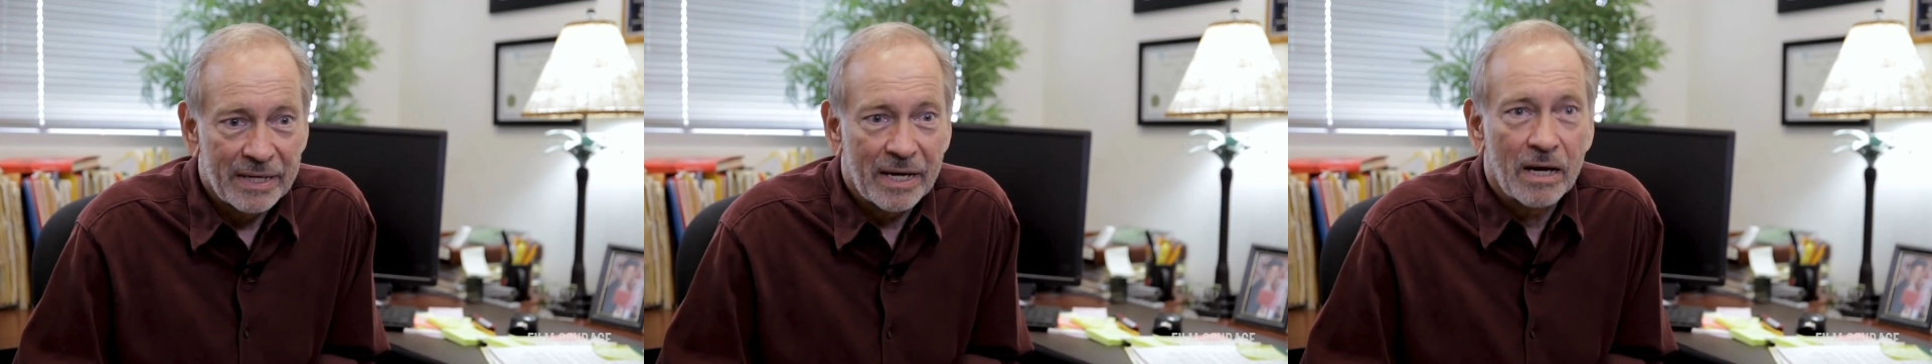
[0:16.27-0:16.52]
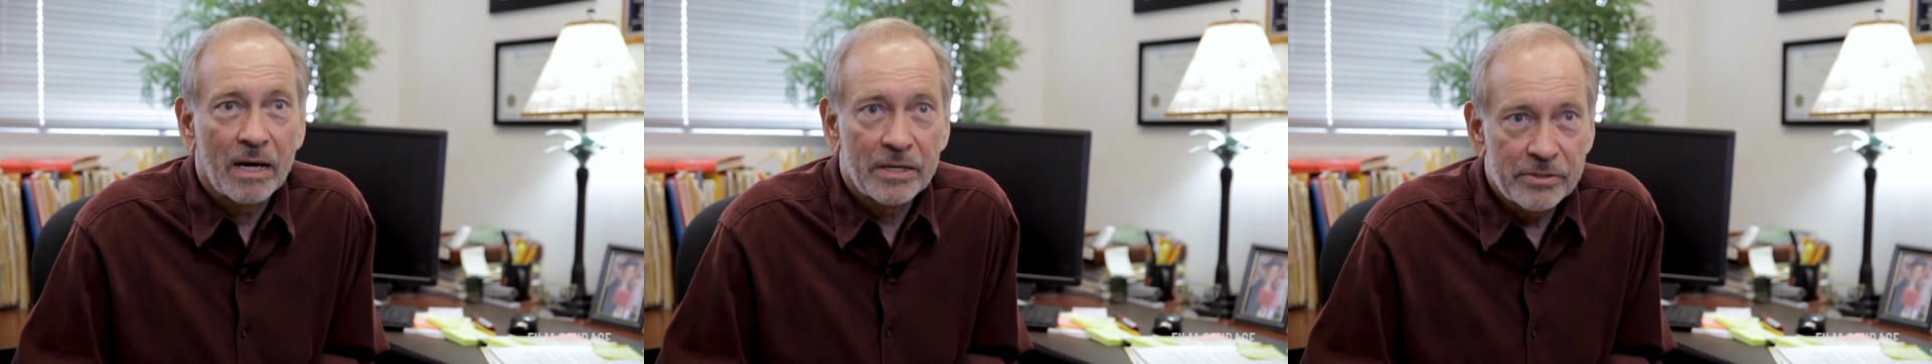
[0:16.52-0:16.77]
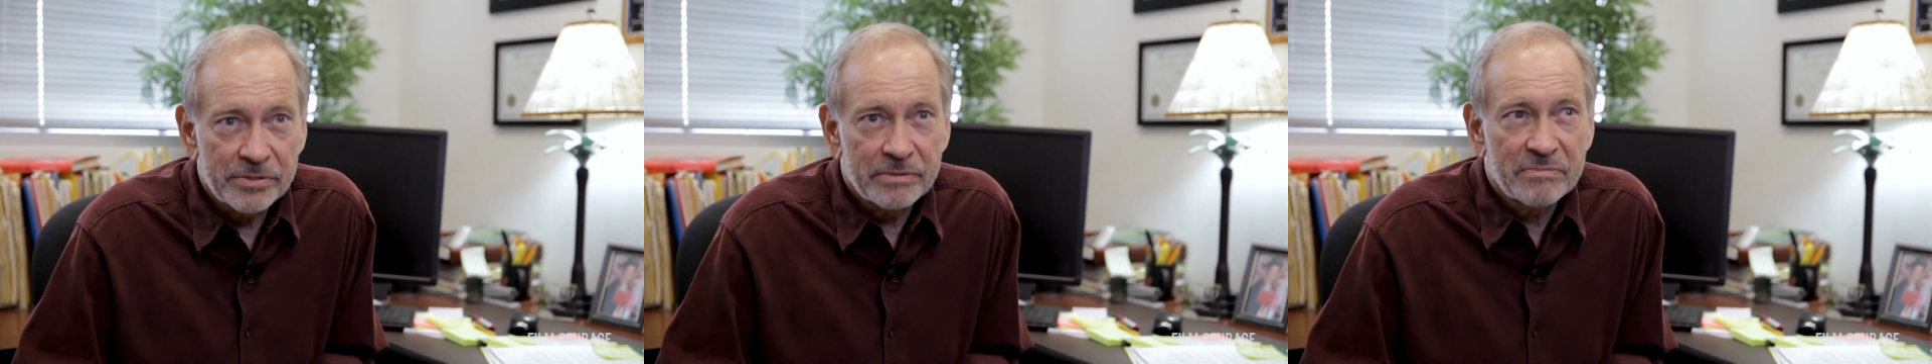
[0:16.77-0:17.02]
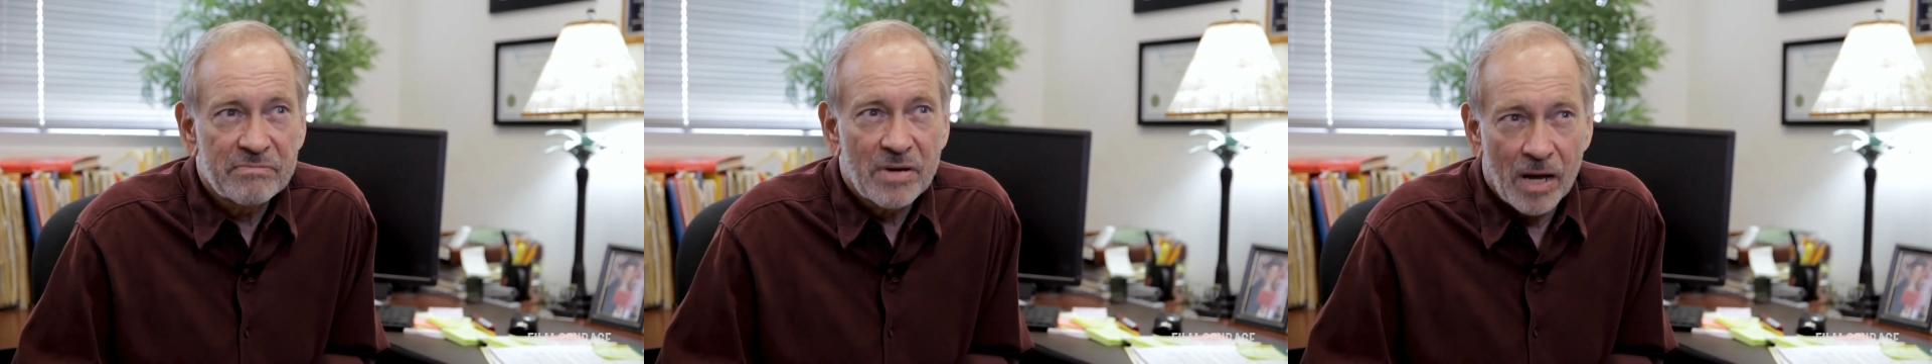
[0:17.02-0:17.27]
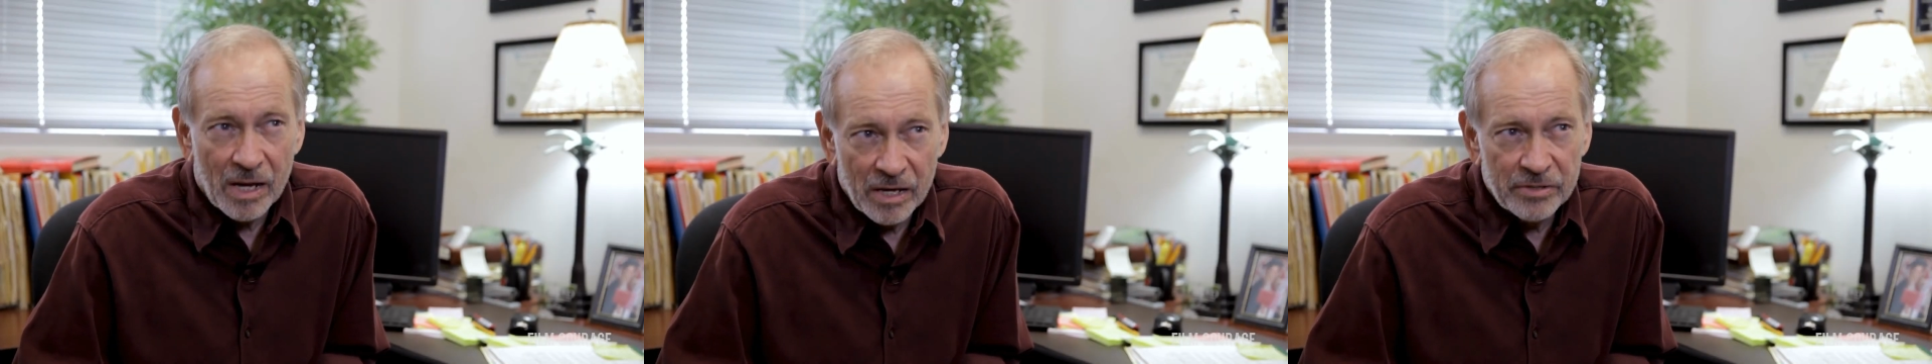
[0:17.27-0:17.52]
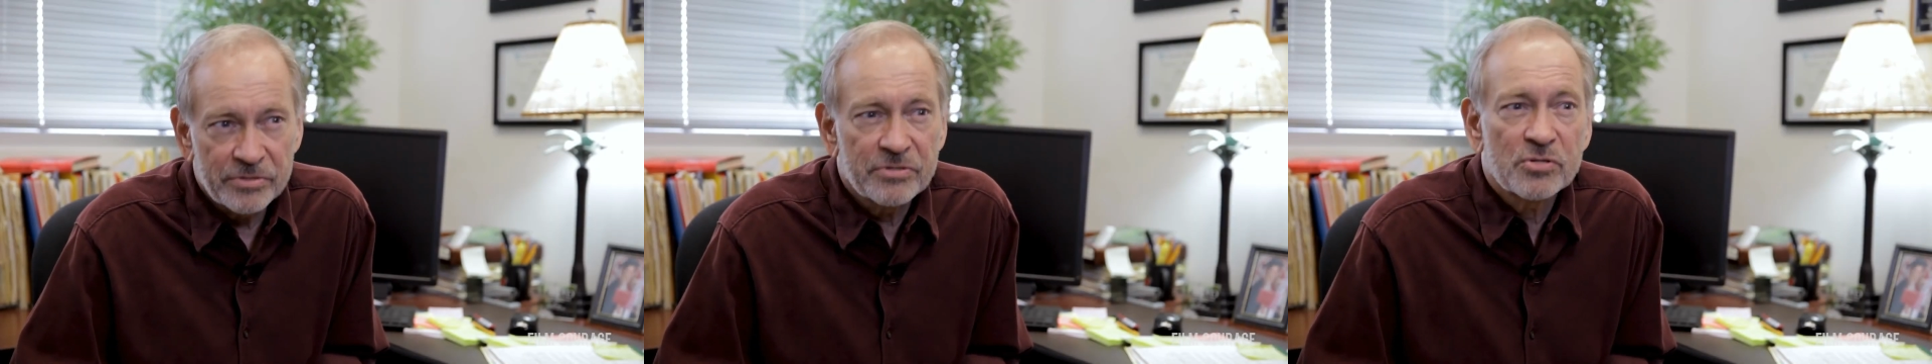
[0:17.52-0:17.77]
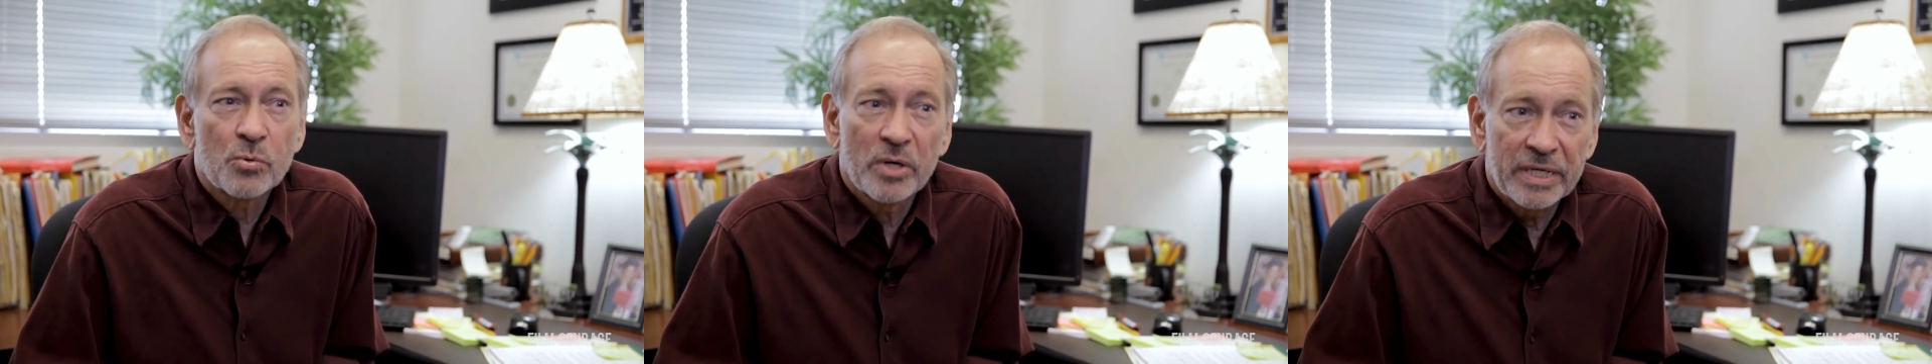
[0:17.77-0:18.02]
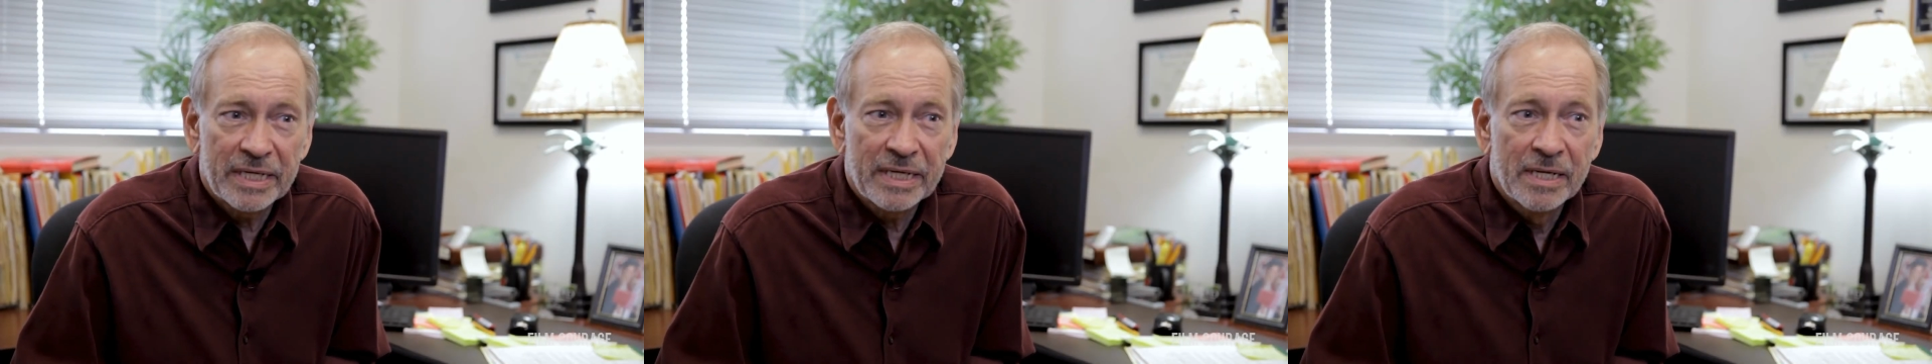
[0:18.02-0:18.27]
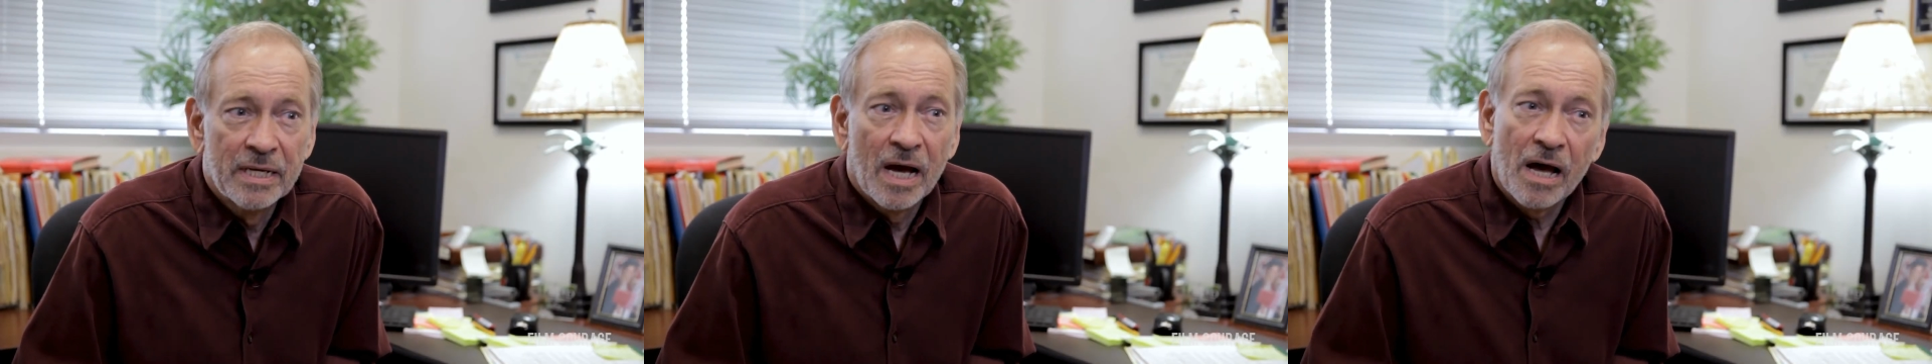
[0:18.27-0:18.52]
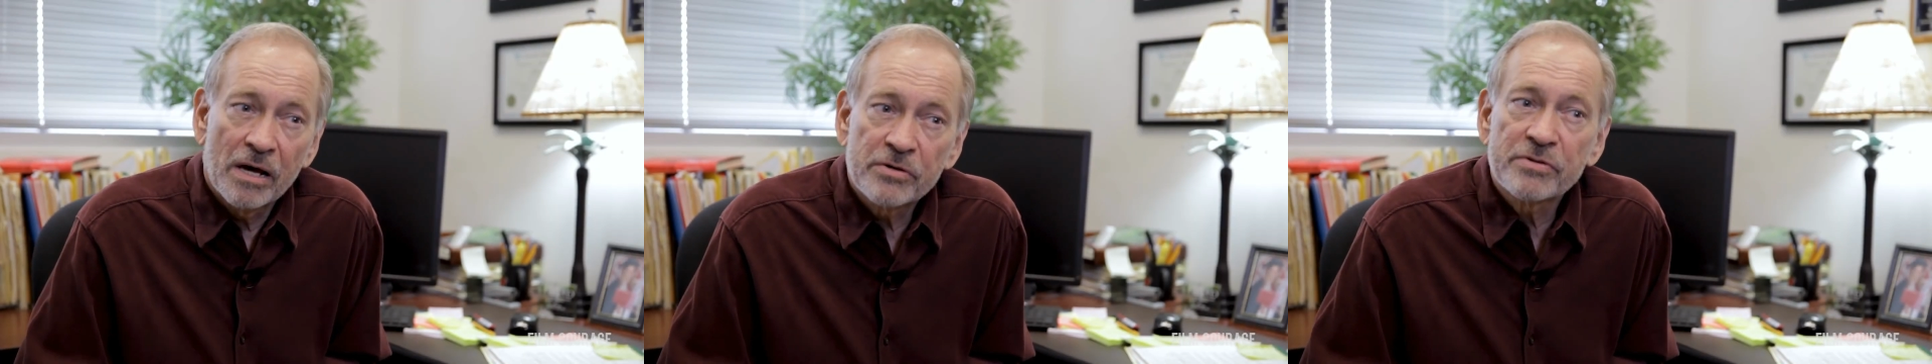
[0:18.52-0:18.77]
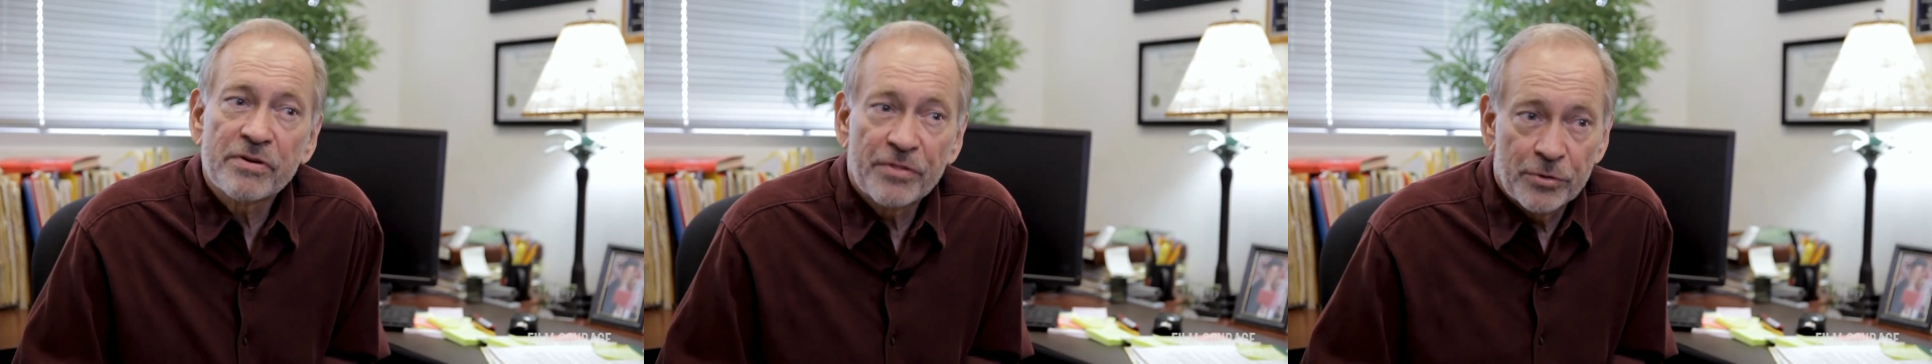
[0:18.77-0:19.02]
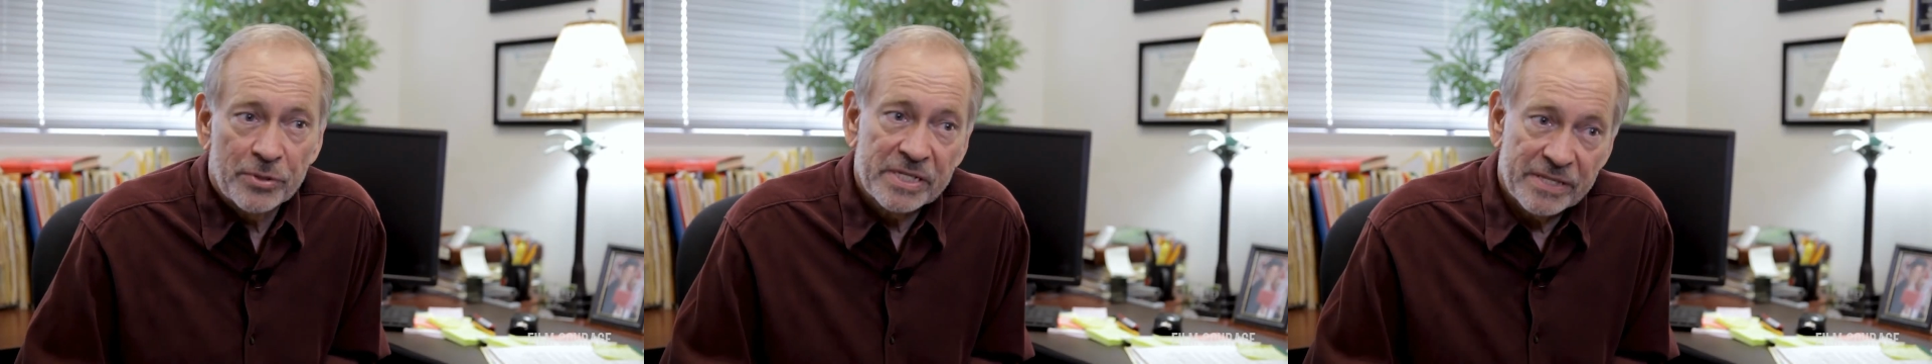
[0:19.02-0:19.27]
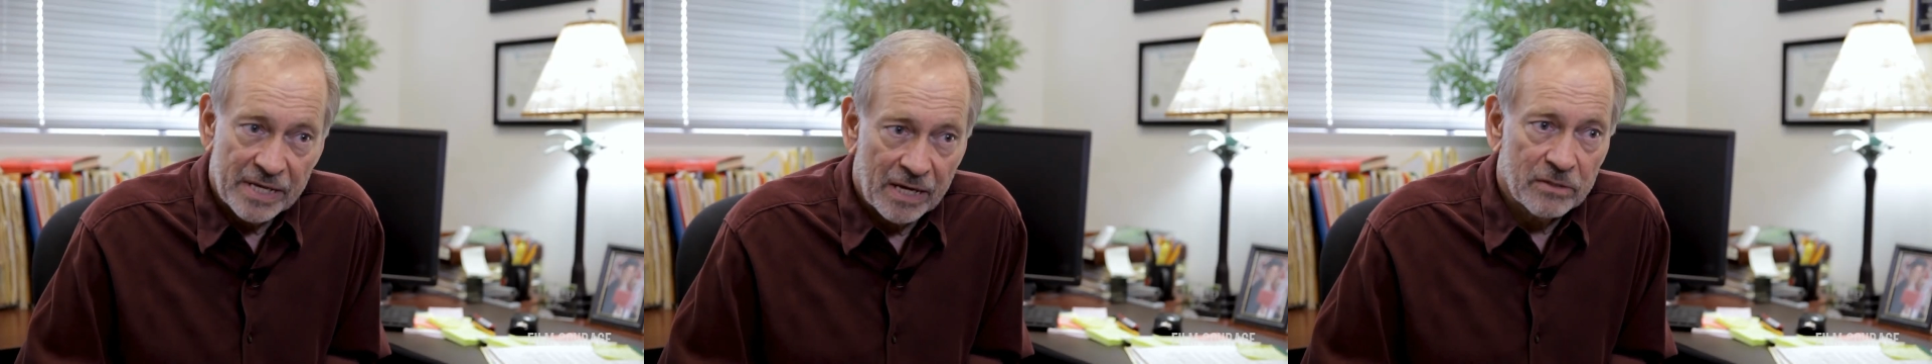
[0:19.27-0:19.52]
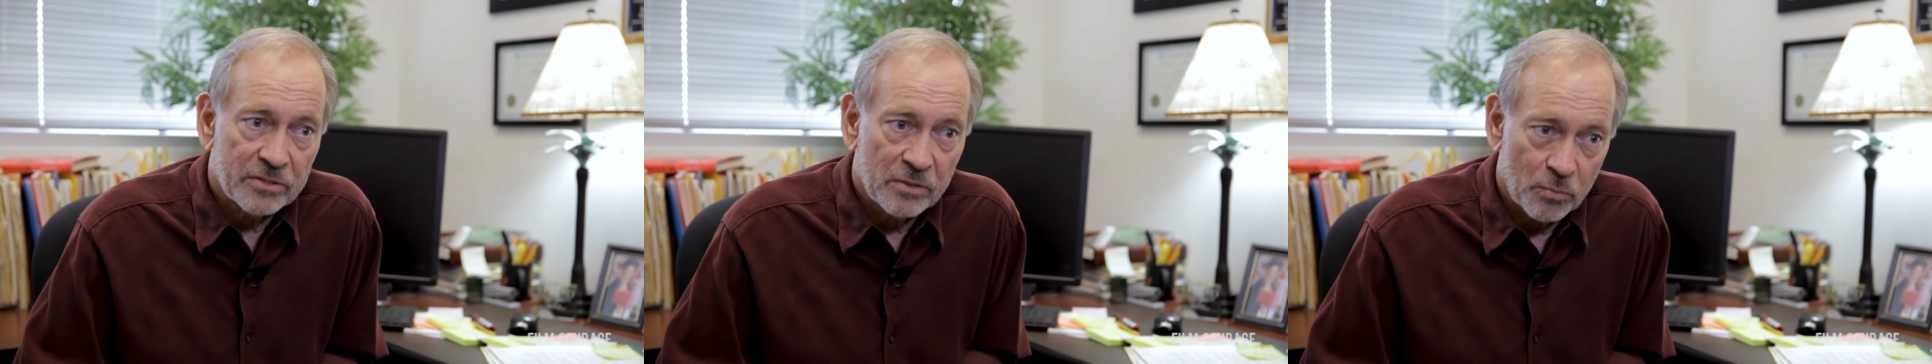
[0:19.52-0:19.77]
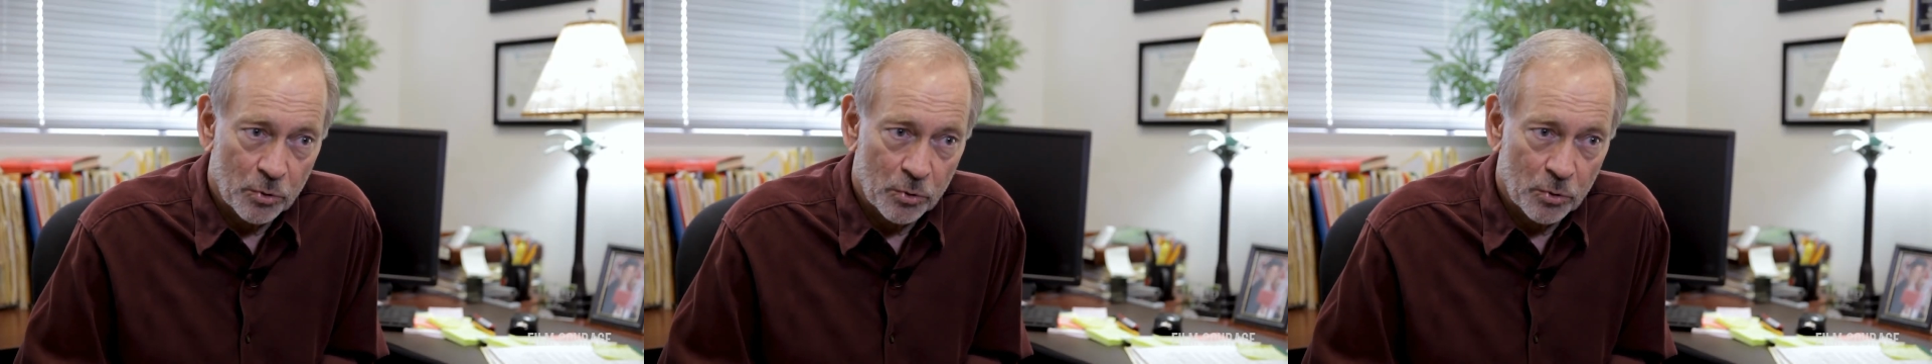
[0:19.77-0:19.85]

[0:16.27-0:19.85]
130,000